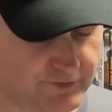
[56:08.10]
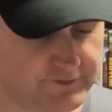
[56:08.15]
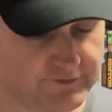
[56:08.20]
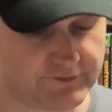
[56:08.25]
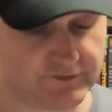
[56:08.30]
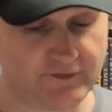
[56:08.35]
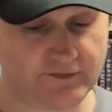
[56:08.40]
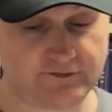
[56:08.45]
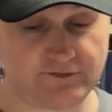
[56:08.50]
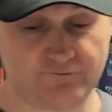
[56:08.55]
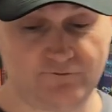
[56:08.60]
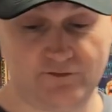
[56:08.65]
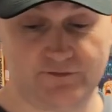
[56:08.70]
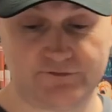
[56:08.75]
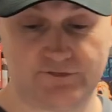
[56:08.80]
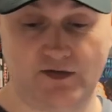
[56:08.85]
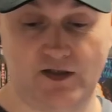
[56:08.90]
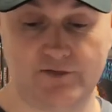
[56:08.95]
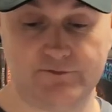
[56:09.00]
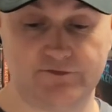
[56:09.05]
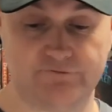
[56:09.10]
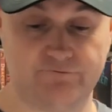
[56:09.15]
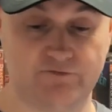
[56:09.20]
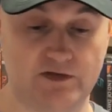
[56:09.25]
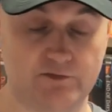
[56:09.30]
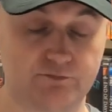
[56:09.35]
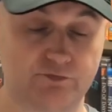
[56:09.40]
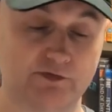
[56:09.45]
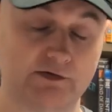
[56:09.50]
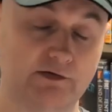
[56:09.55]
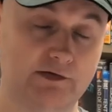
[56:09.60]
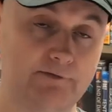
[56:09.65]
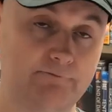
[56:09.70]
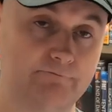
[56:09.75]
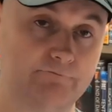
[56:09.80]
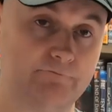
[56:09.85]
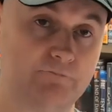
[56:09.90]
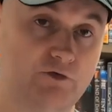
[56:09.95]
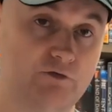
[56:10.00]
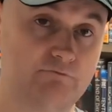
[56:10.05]
British directors of all time is Philip Ridley,
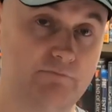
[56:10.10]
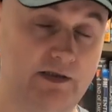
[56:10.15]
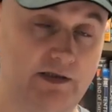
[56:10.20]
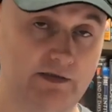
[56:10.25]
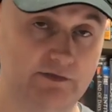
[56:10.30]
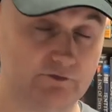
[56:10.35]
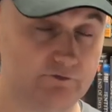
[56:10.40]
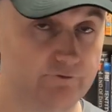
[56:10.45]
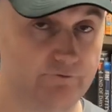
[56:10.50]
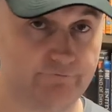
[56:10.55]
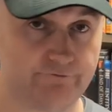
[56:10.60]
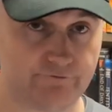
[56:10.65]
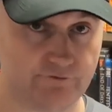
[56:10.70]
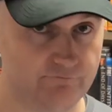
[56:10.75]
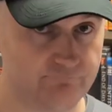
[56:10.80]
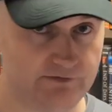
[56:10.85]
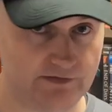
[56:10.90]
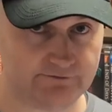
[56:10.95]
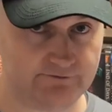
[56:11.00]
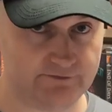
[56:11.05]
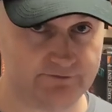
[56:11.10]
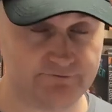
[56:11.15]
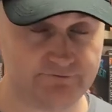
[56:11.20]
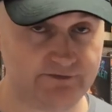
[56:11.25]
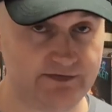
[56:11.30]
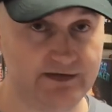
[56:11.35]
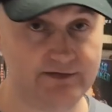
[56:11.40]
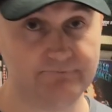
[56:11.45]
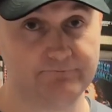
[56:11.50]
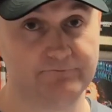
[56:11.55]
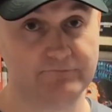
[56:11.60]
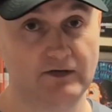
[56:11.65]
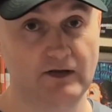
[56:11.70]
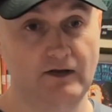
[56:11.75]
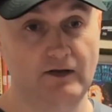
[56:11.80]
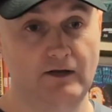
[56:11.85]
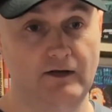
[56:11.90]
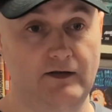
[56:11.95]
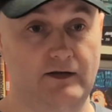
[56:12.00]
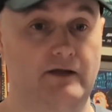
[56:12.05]
who made, of course, The Reflecting Skin
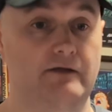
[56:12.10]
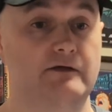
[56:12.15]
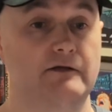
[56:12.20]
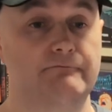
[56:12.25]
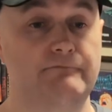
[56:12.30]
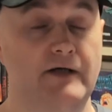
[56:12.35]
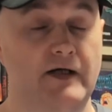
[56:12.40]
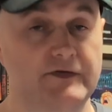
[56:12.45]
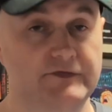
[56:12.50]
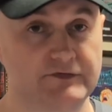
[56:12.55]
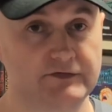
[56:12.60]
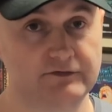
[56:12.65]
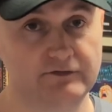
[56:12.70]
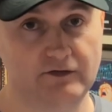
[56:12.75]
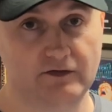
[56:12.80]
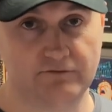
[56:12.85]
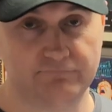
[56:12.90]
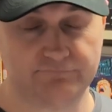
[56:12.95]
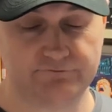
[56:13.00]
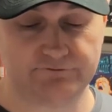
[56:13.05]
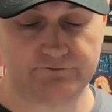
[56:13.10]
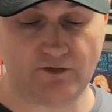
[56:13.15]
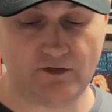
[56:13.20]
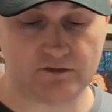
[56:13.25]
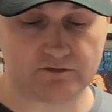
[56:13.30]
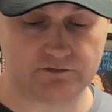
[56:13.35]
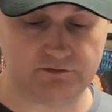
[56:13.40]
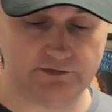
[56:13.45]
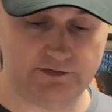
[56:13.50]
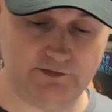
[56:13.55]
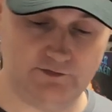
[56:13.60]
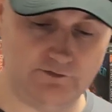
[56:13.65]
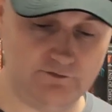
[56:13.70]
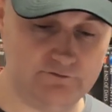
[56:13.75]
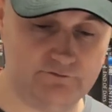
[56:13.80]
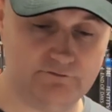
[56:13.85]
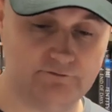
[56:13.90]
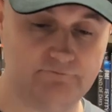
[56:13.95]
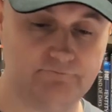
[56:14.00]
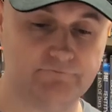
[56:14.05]
and The Passion of Darkly
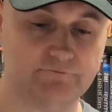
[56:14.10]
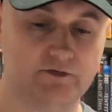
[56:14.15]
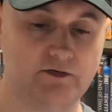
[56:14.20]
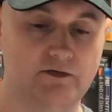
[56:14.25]
Noon,